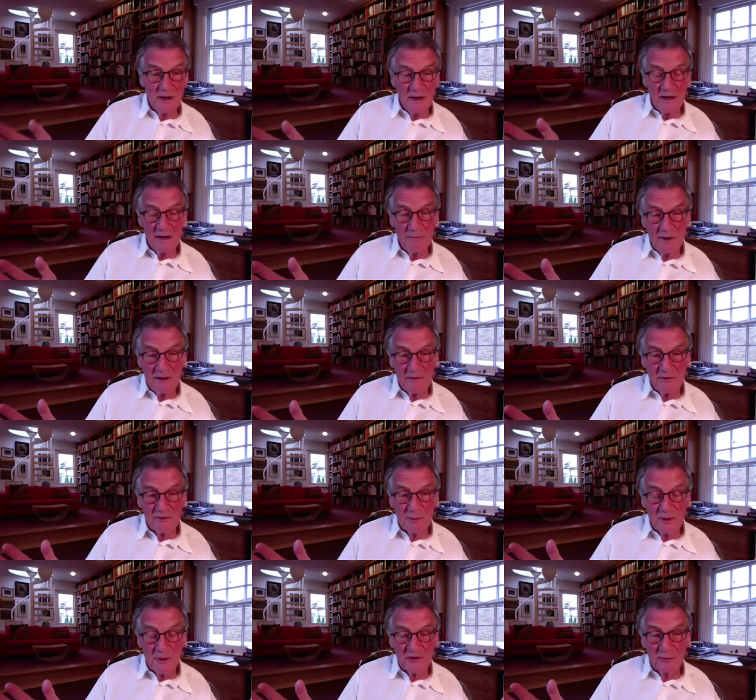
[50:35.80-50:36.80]
he'd been
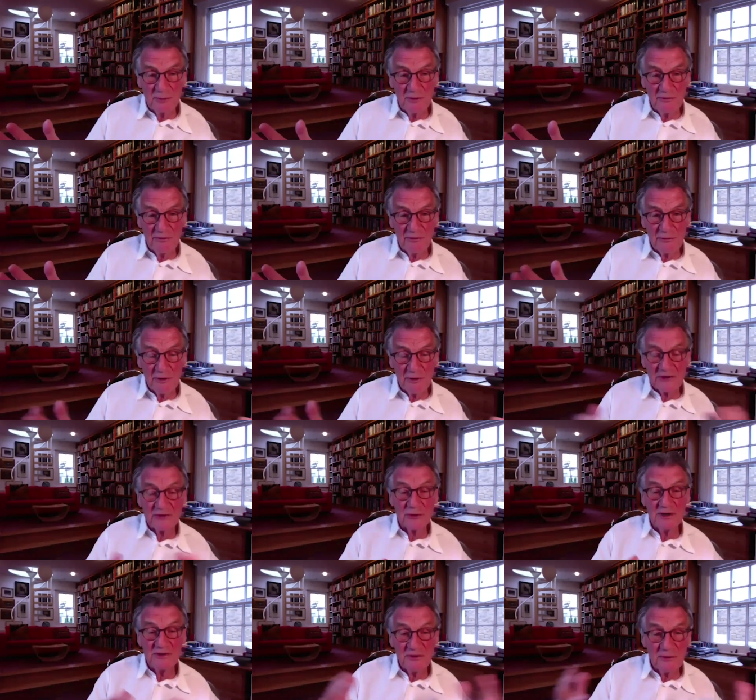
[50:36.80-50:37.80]
responsible for the
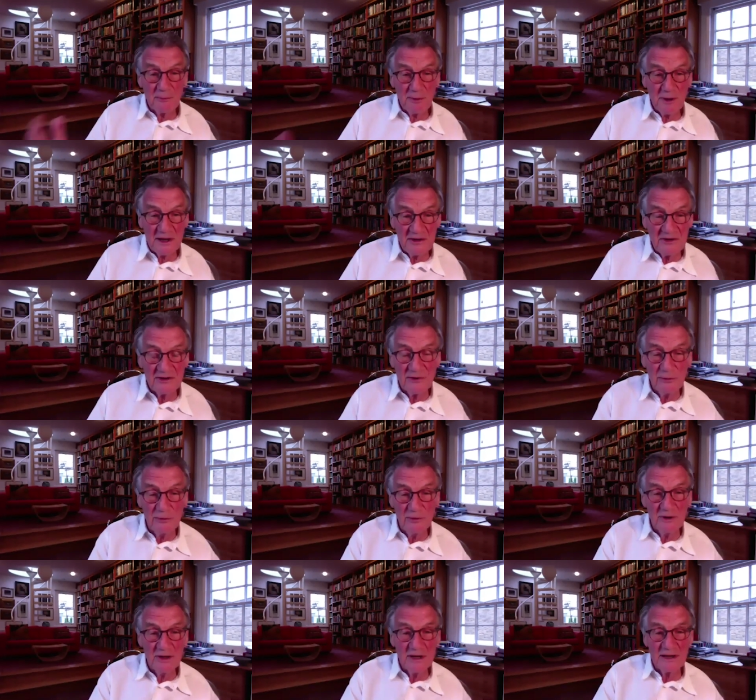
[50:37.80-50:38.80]
restoration of the Painted
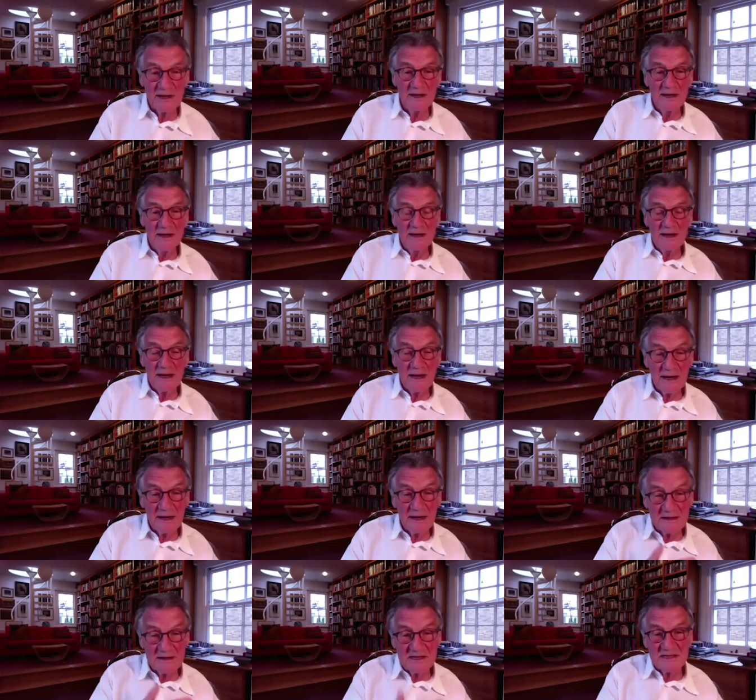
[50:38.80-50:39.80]
Hall there,
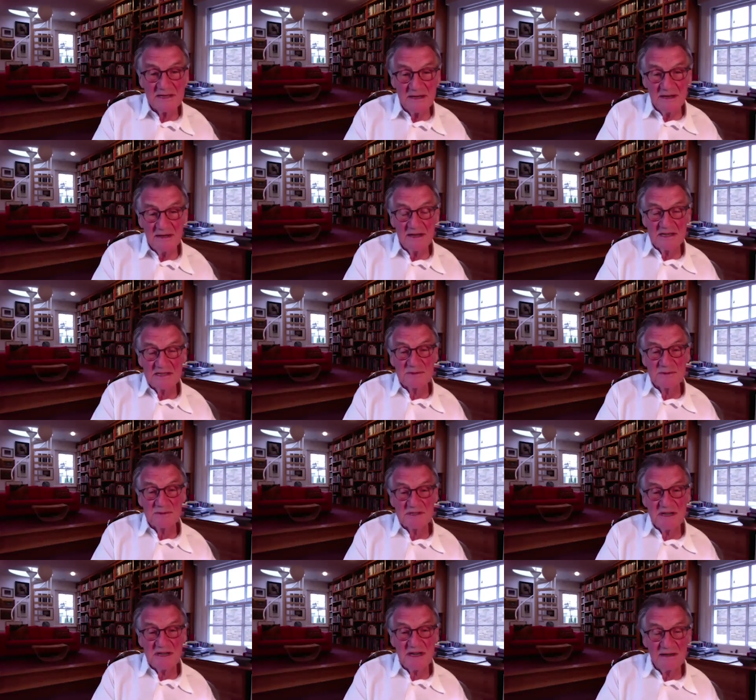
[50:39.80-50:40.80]
and this
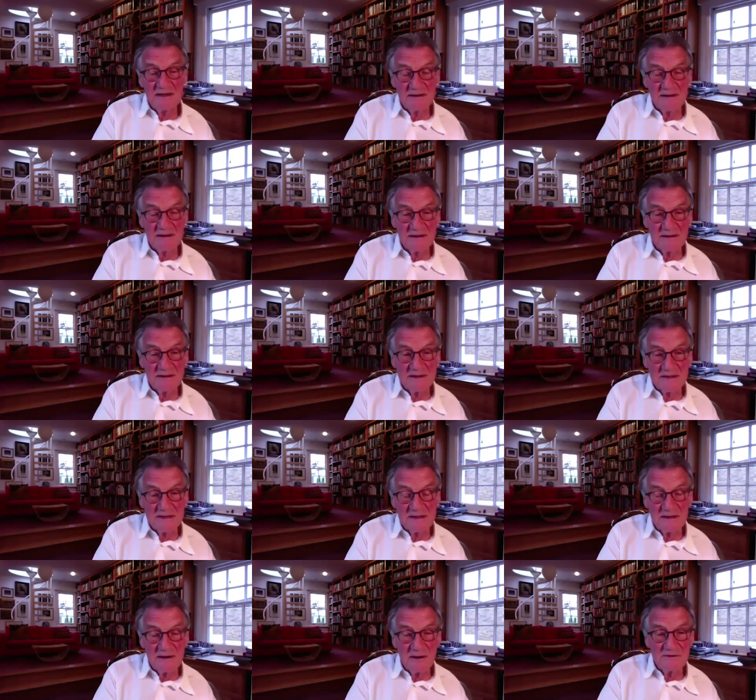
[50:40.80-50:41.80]
was seen and,
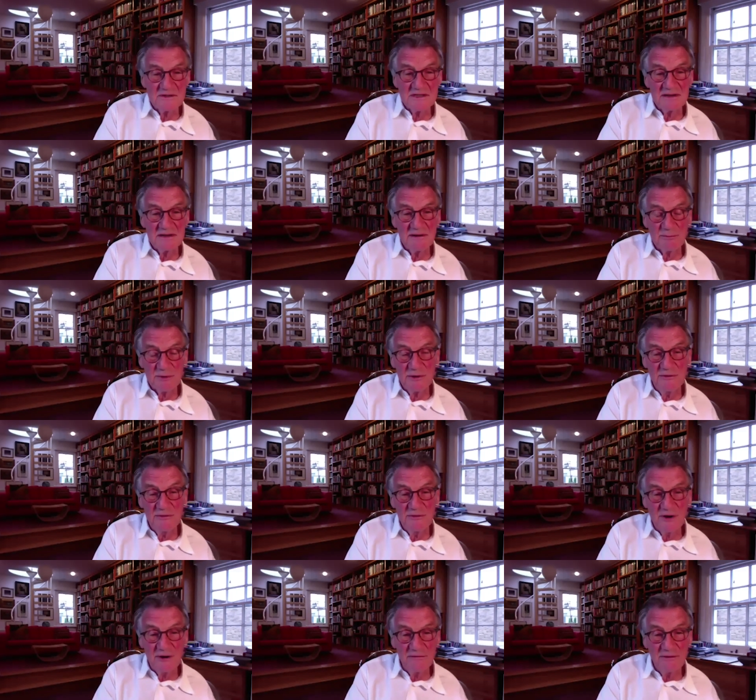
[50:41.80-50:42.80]
and uh, obviously
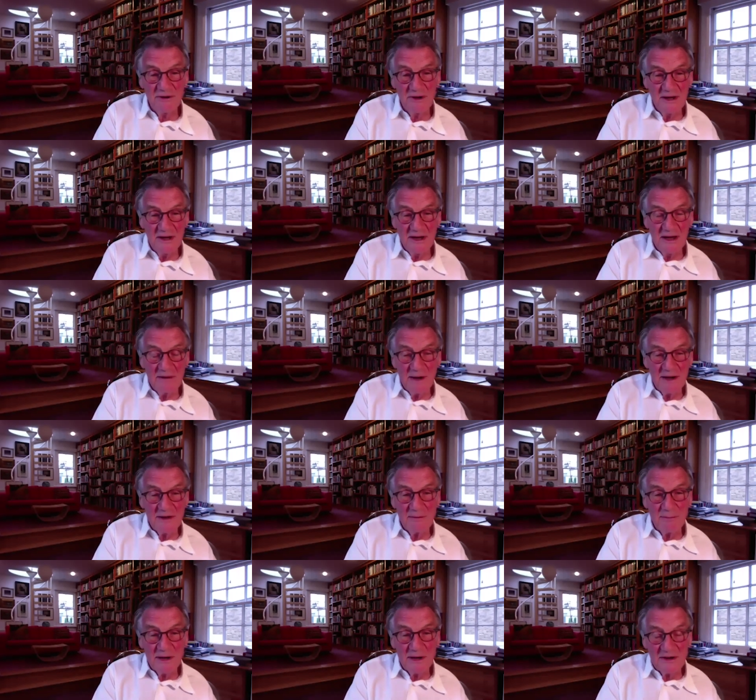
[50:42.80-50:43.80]
approved of, by
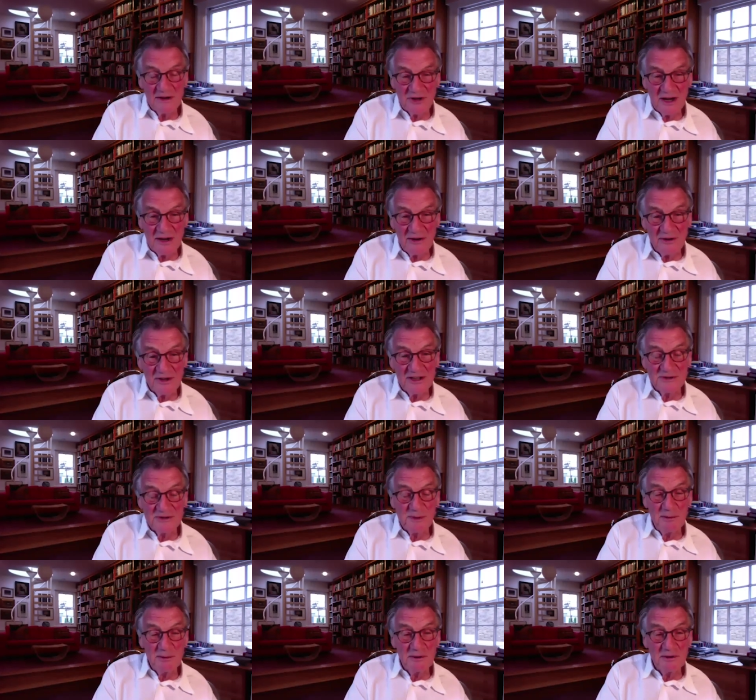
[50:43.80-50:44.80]
the Barts Heritage
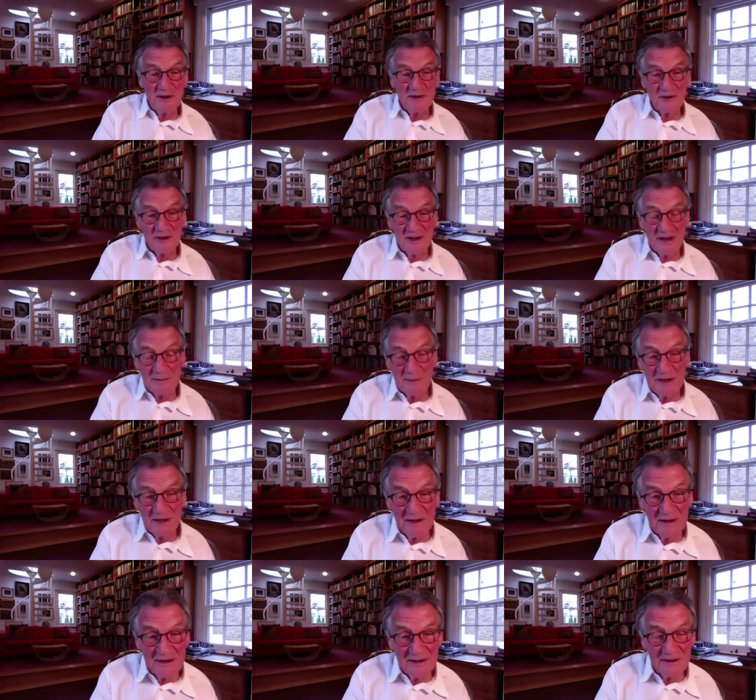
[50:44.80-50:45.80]
people, and they said, "Come
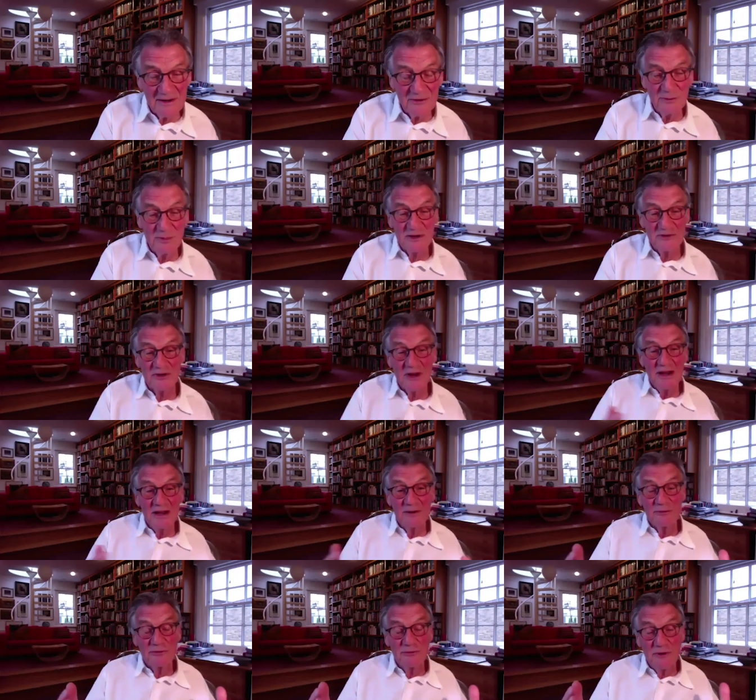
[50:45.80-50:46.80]
in and, and do Barts."
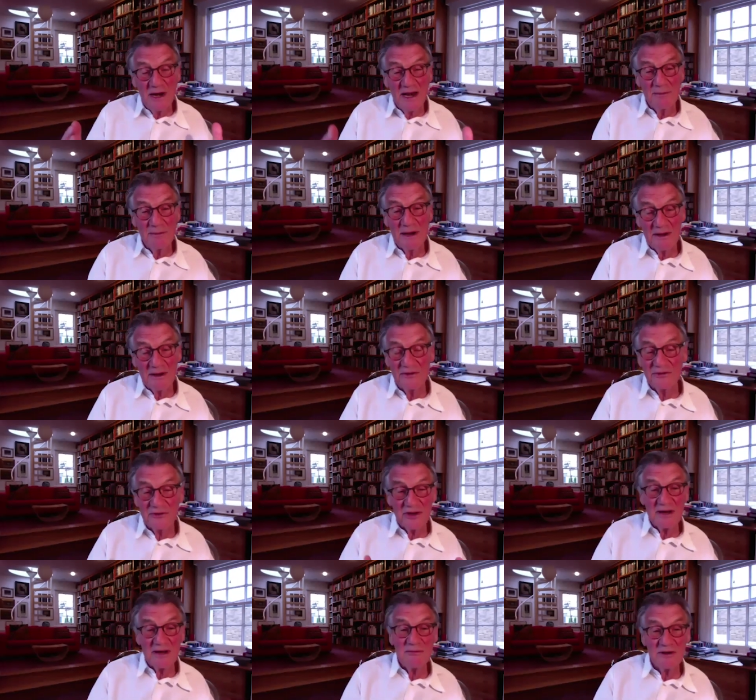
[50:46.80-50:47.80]
And it was really about the
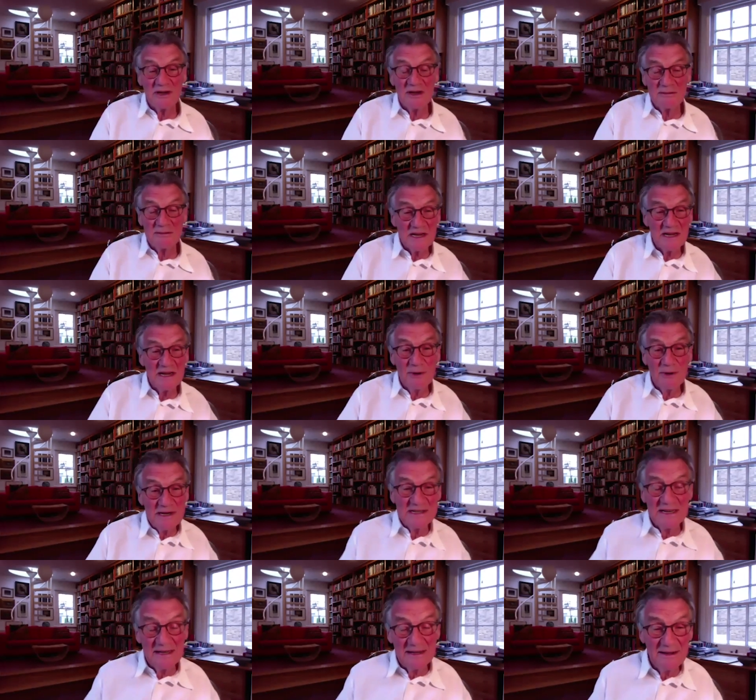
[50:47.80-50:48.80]
same time as I
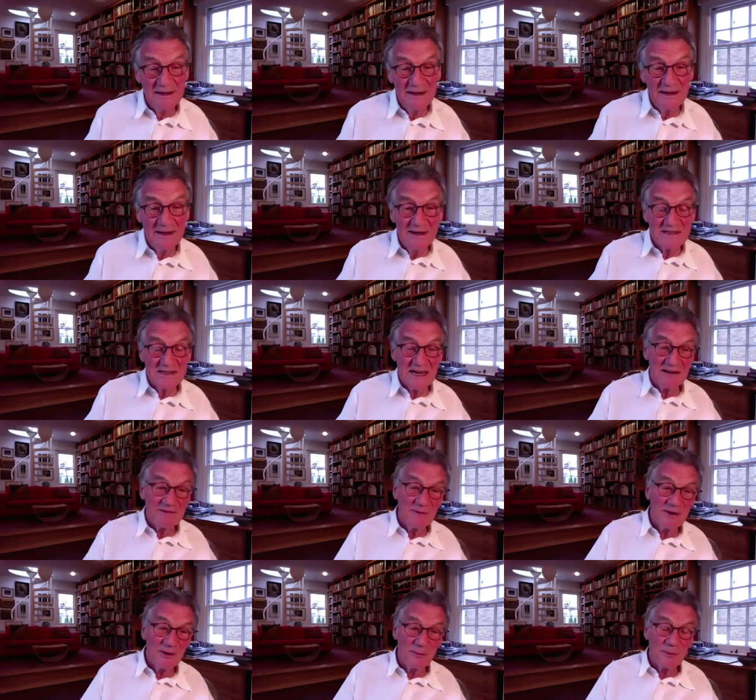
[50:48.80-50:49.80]
went in to have
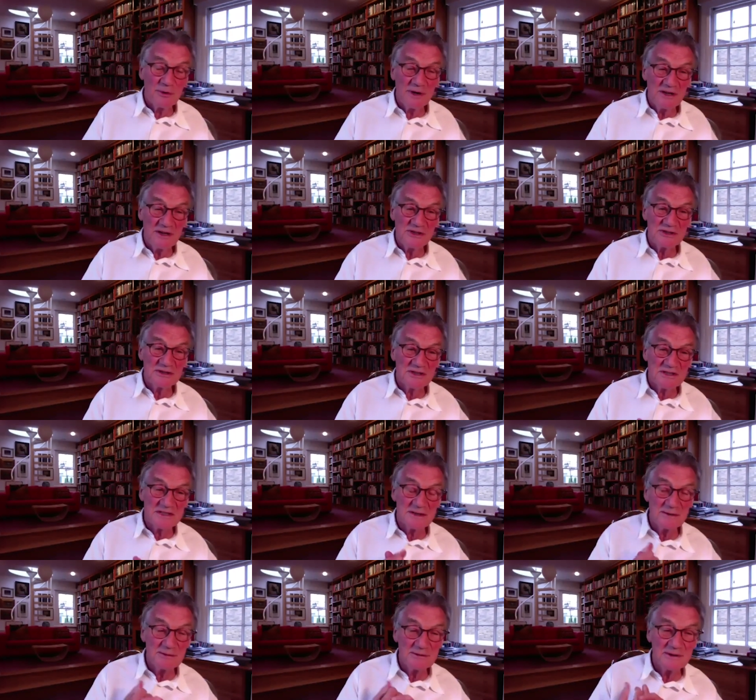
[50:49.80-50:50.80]
my operation.
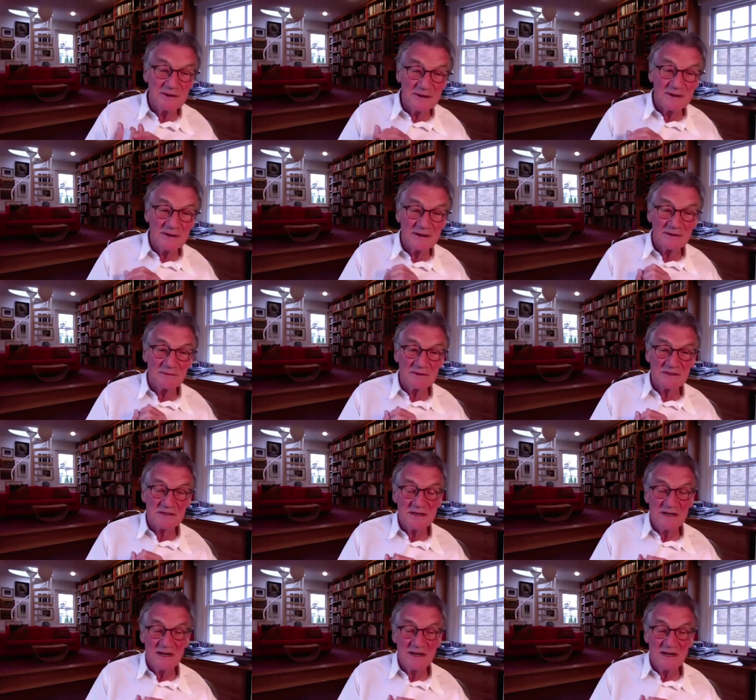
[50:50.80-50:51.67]
So you know, I was